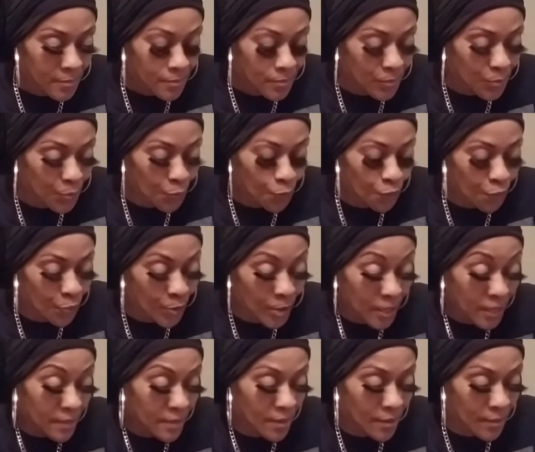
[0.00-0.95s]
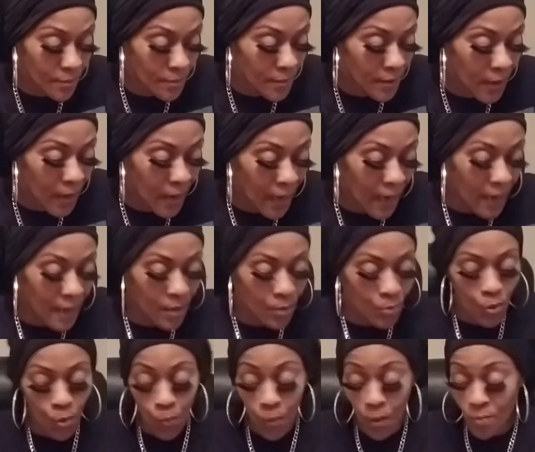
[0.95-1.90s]
You freed them. I, I
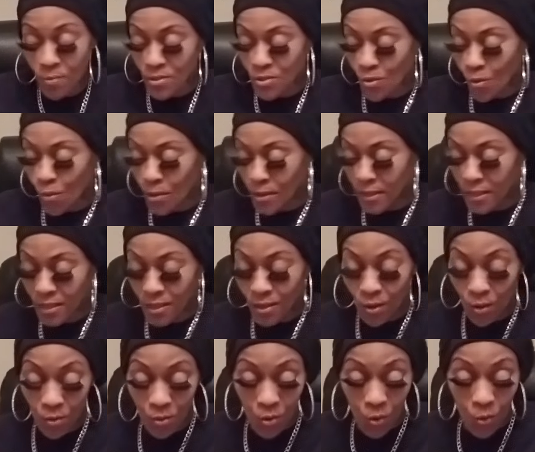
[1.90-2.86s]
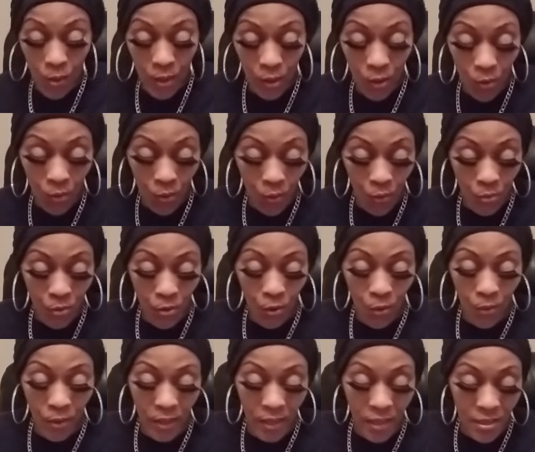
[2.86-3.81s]
don't know what was going in going on on
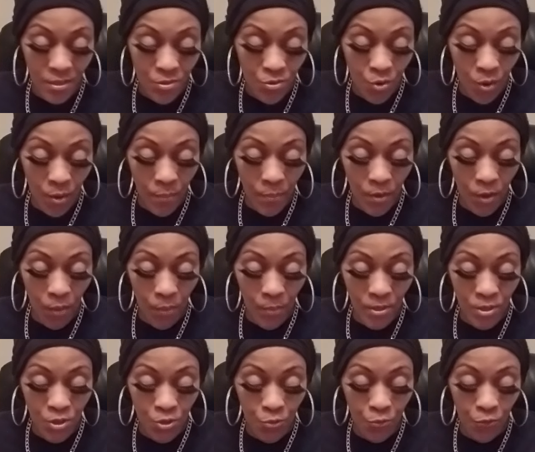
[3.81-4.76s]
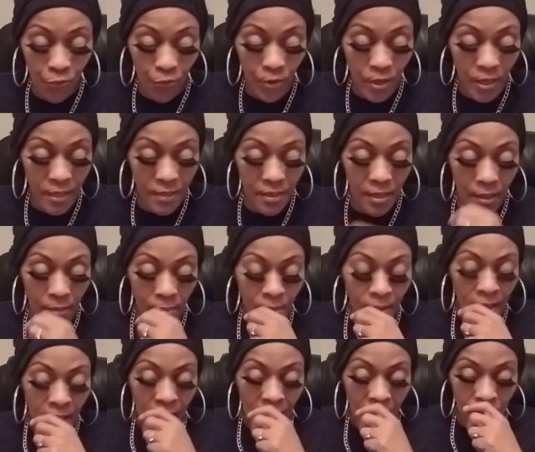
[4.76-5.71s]
your end, Scorpio, but you freed them.
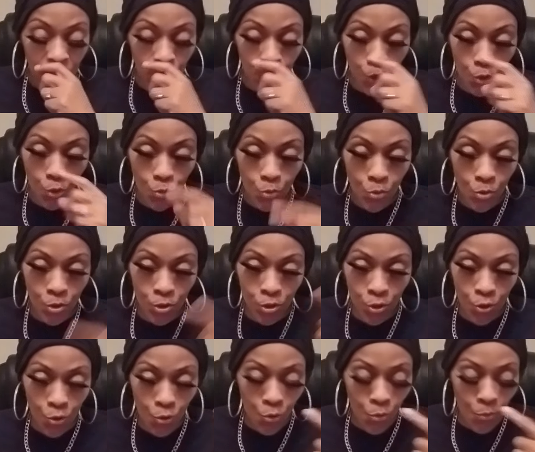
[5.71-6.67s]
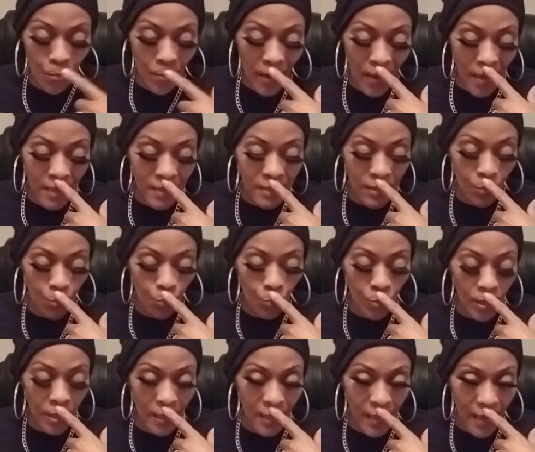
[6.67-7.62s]
You you made them
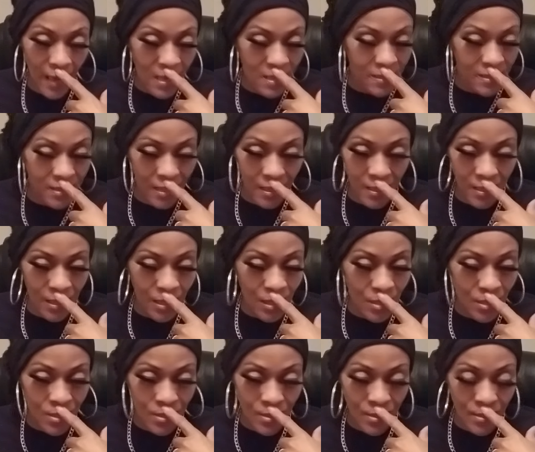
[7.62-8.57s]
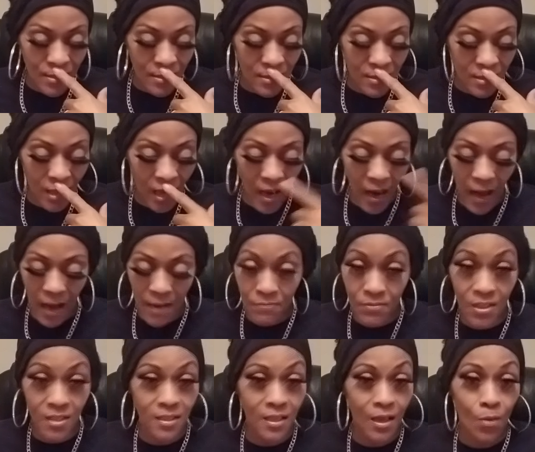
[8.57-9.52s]
realize that this the life
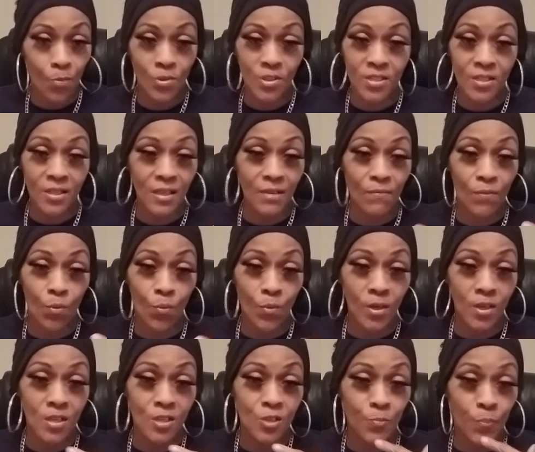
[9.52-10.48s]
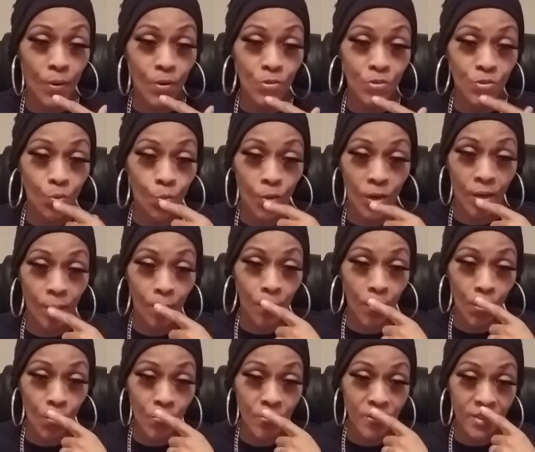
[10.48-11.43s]
that they was living with this person was a
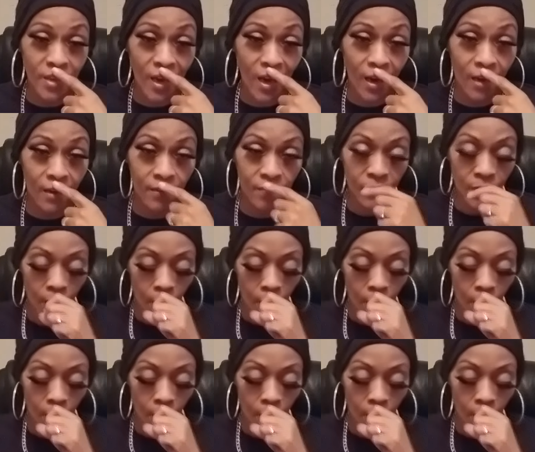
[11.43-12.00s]
purpose life.